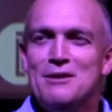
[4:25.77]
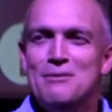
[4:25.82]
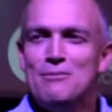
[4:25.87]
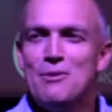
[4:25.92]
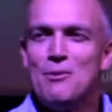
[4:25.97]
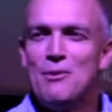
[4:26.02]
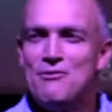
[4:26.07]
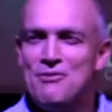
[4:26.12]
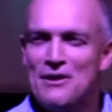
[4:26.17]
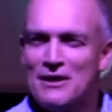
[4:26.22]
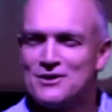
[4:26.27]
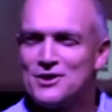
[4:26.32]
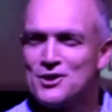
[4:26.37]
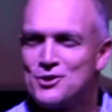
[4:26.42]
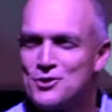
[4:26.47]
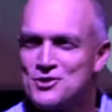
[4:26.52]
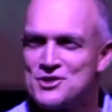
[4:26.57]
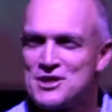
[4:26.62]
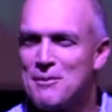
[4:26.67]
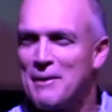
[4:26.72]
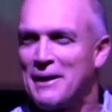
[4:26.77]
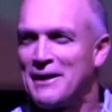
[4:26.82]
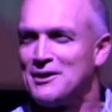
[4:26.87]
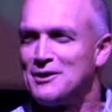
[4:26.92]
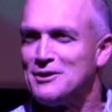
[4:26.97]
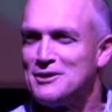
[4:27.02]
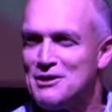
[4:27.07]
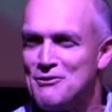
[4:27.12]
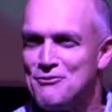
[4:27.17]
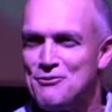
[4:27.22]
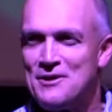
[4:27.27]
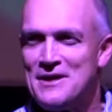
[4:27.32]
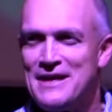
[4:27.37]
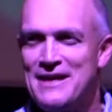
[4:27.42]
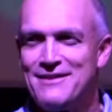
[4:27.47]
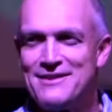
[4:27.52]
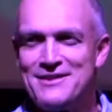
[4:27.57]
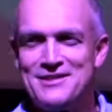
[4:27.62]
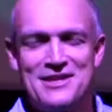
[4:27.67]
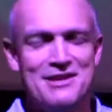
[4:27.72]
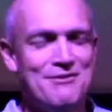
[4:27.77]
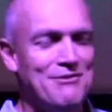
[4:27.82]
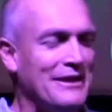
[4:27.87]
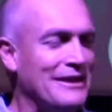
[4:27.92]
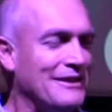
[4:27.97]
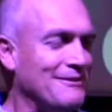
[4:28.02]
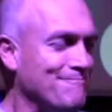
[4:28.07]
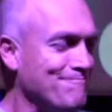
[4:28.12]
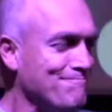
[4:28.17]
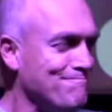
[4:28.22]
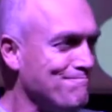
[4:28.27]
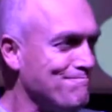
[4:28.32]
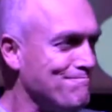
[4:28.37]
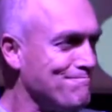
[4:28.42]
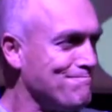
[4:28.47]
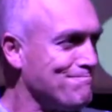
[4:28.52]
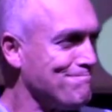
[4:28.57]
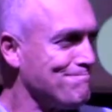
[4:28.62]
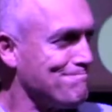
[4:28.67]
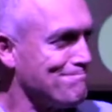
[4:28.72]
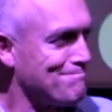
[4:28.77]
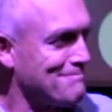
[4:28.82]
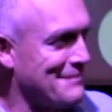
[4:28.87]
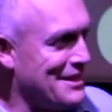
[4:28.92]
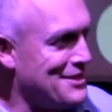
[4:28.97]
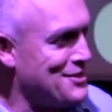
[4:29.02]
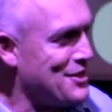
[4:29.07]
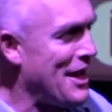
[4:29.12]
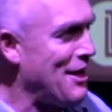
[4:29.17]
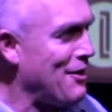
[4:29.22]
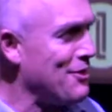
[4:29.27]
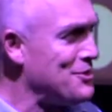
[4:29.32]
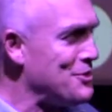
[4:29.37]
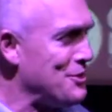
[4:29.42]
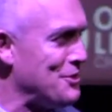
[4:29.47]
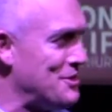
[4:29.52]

But we felt to do something a little different here this evening. So hang on to your